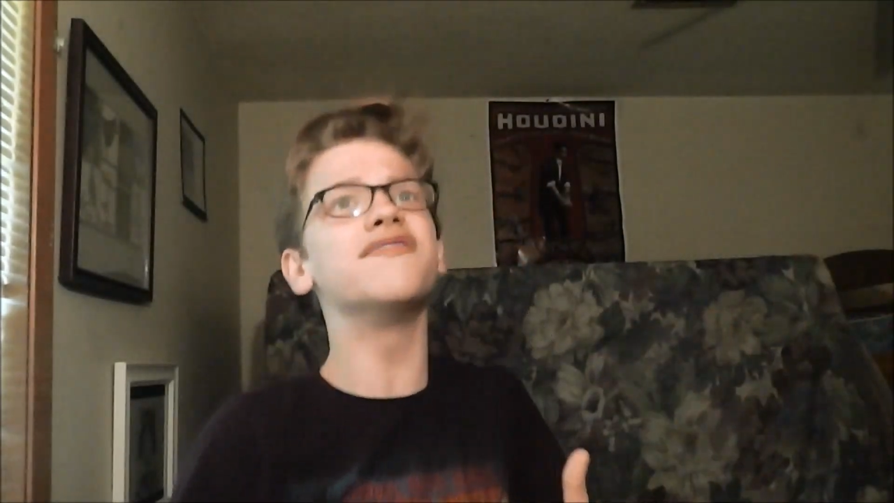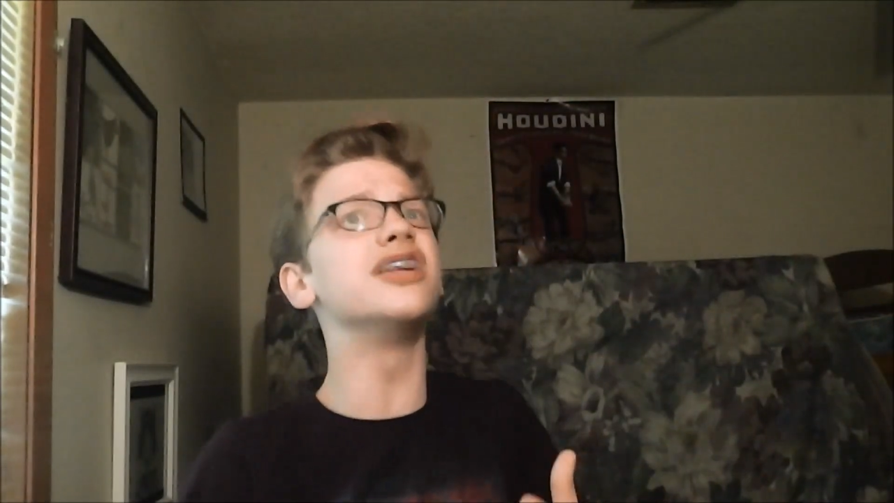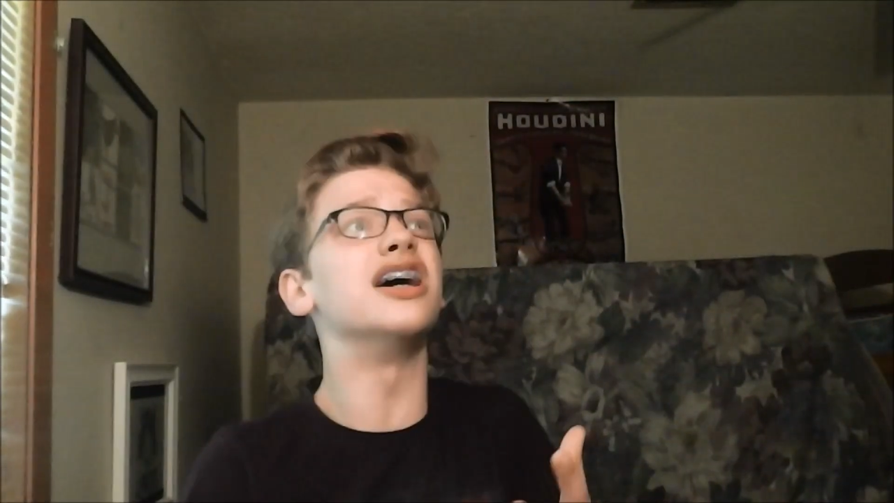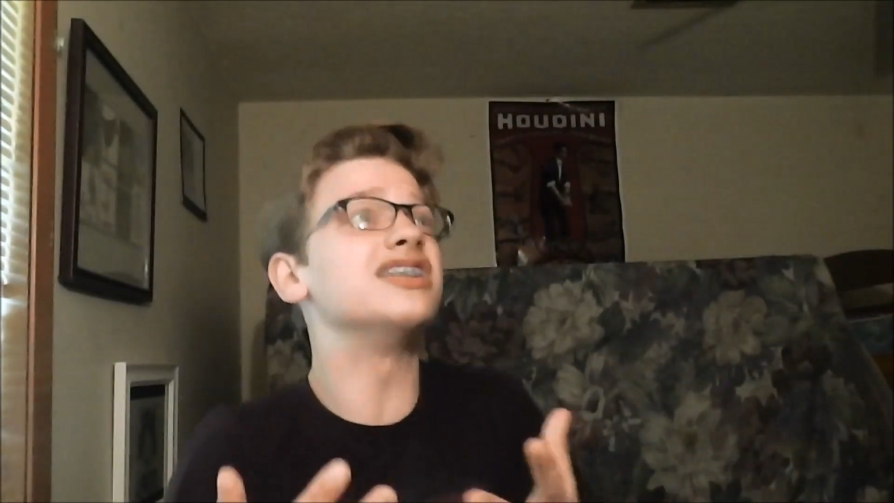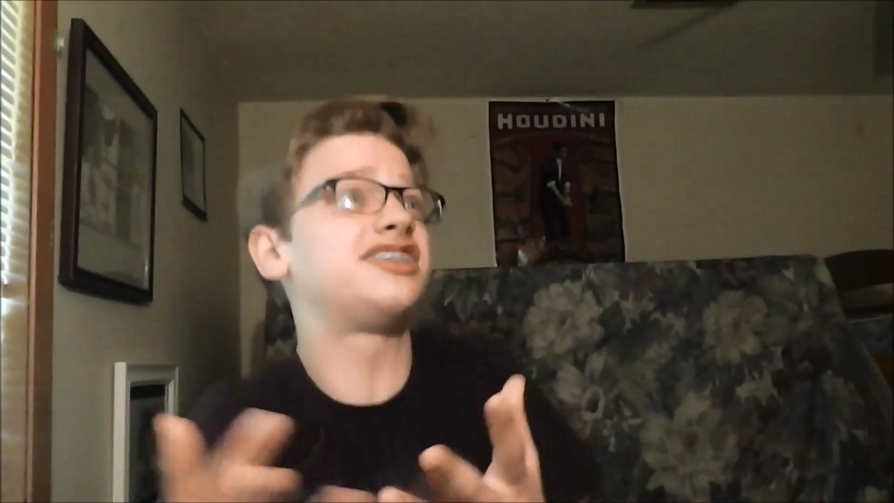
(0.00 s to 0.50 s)

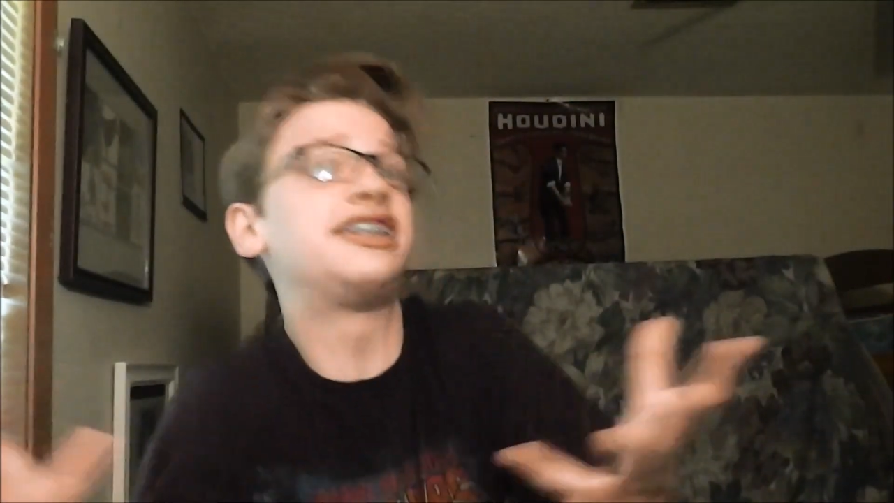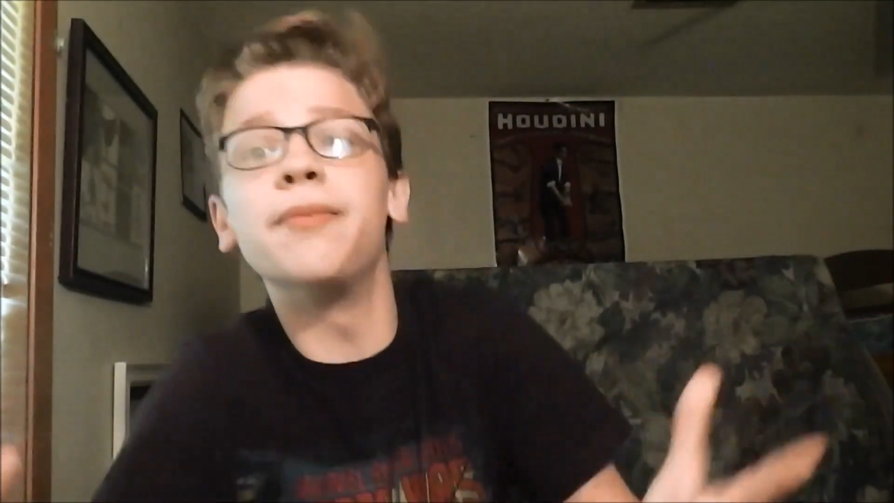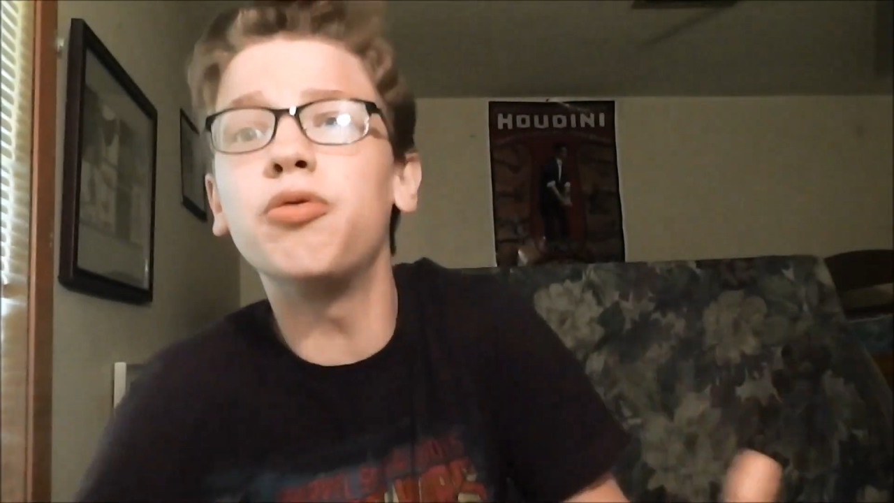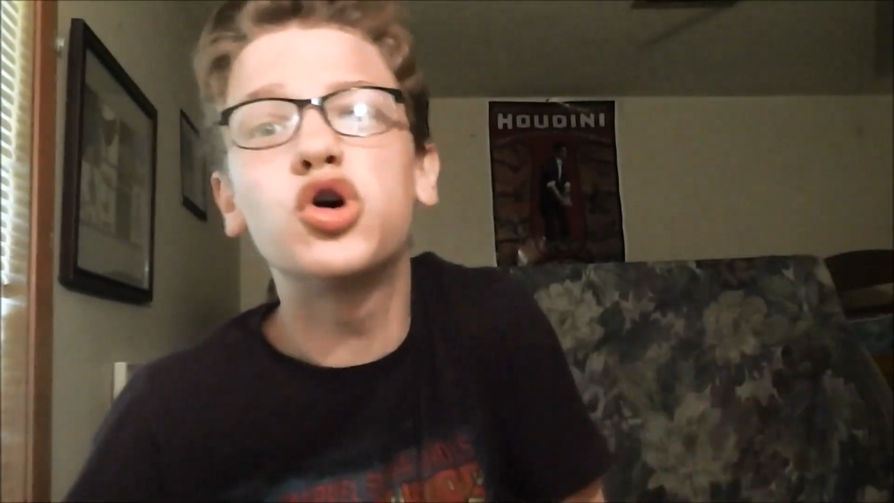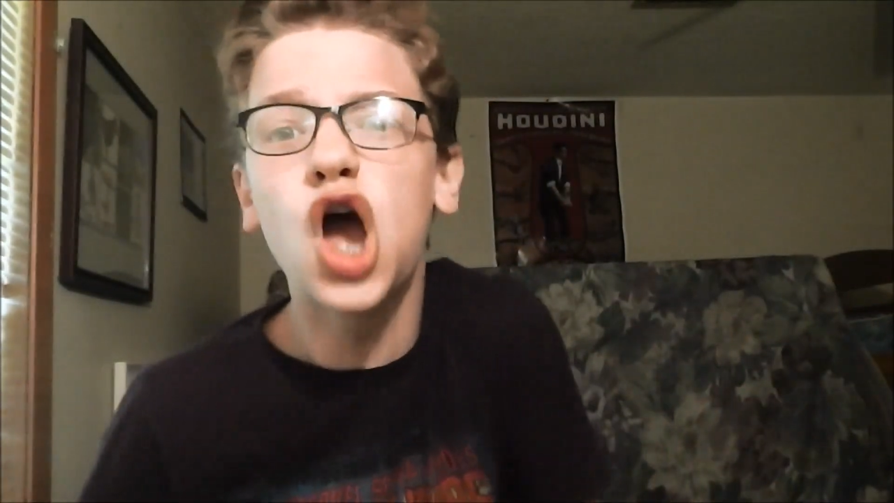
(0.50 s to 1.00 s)
even a
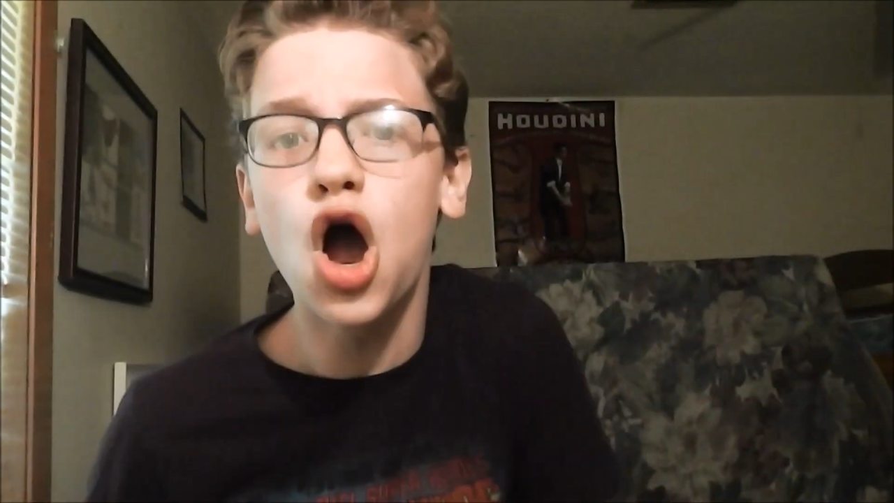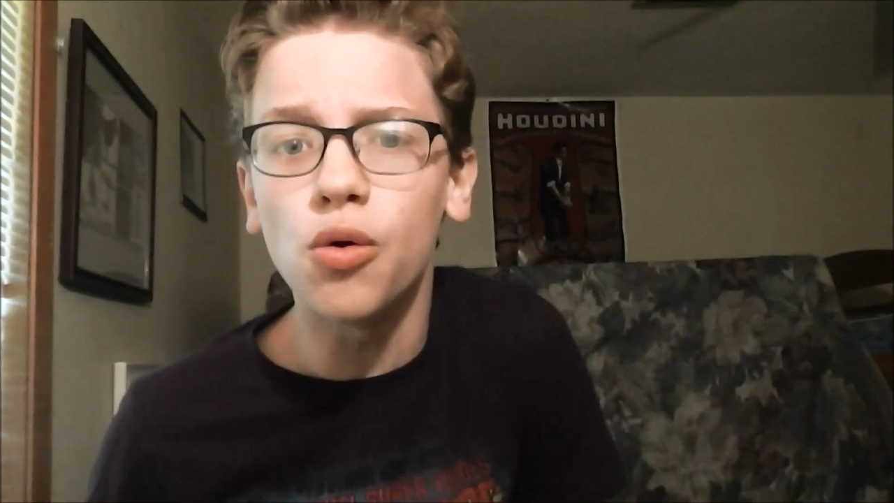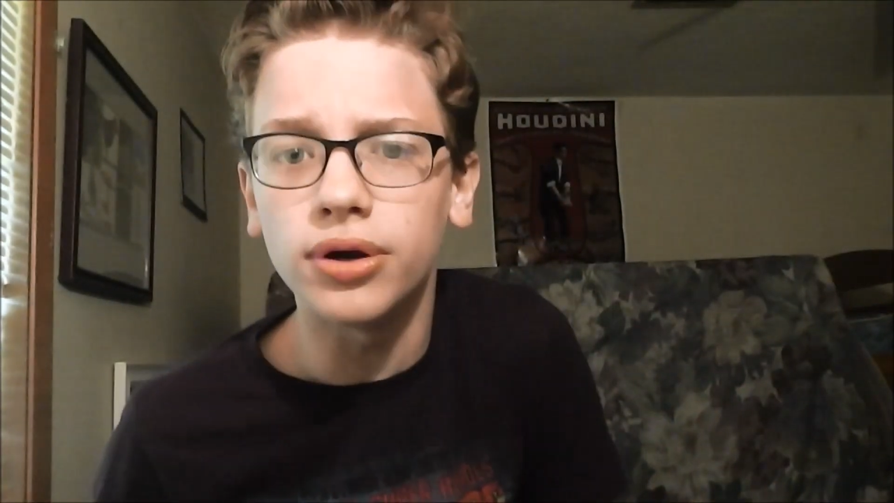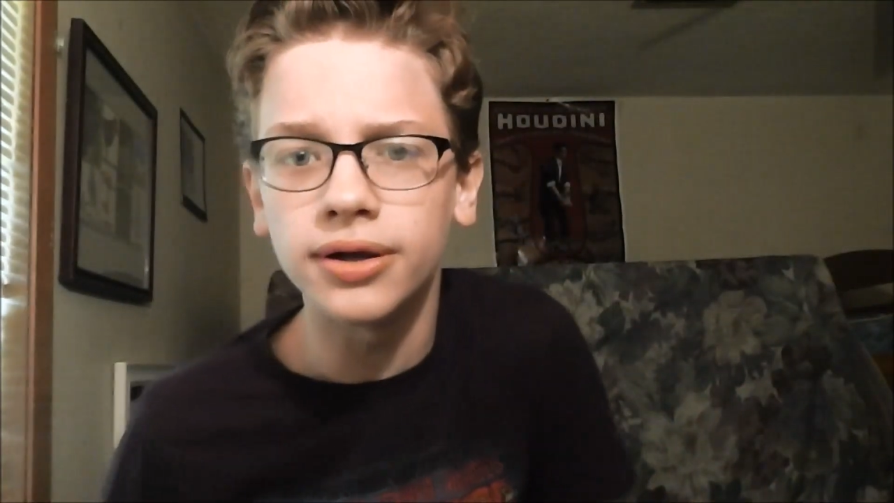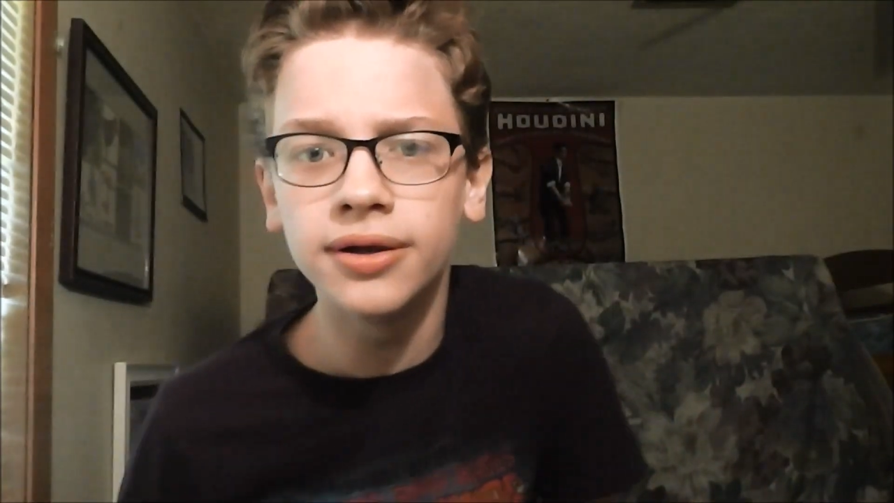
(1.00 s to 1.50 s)
simple
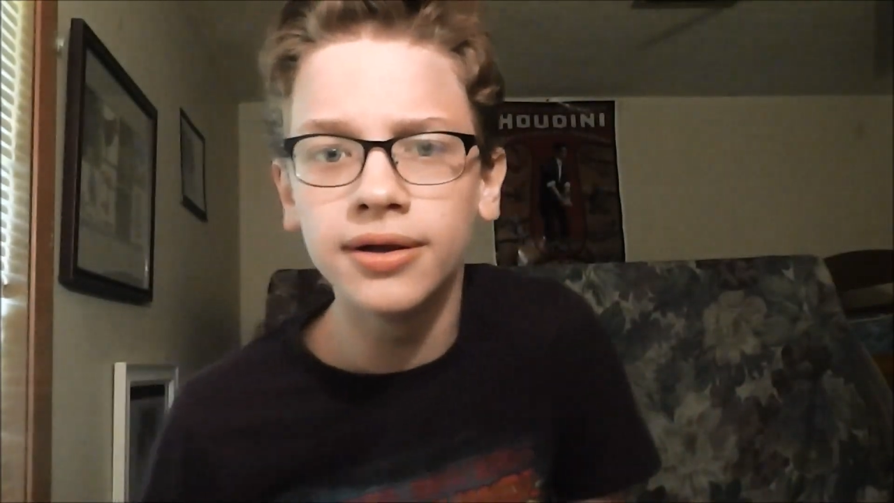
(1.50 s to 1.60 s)
code.